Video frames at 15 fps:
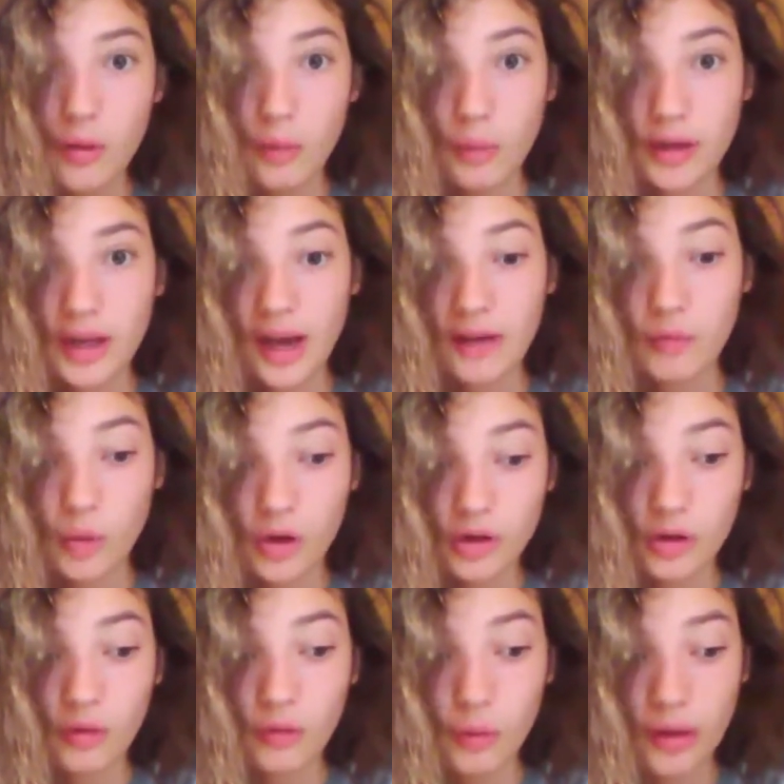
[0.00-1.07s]
We have one
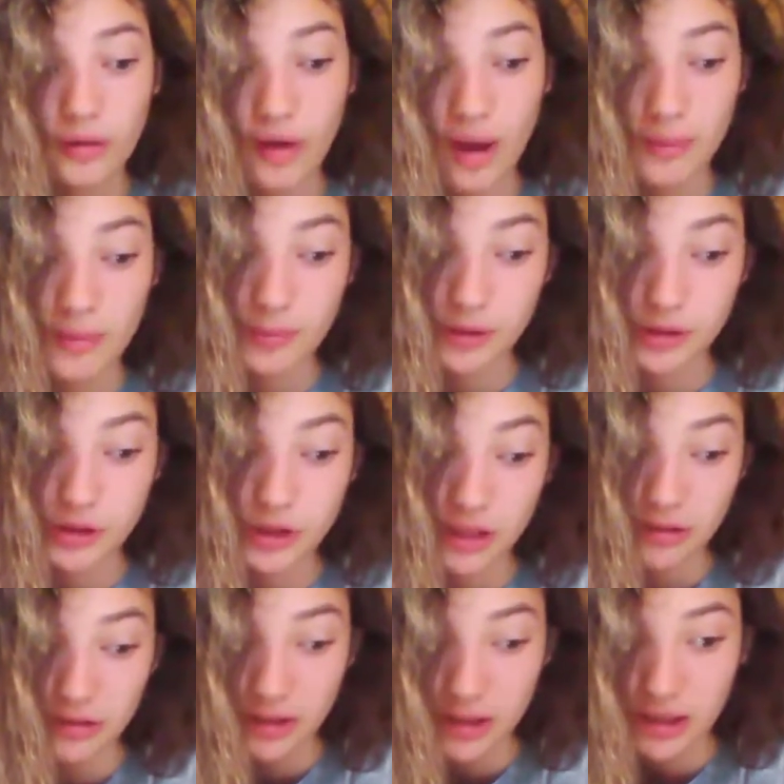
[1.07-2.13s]
overweight rabbit, but she has an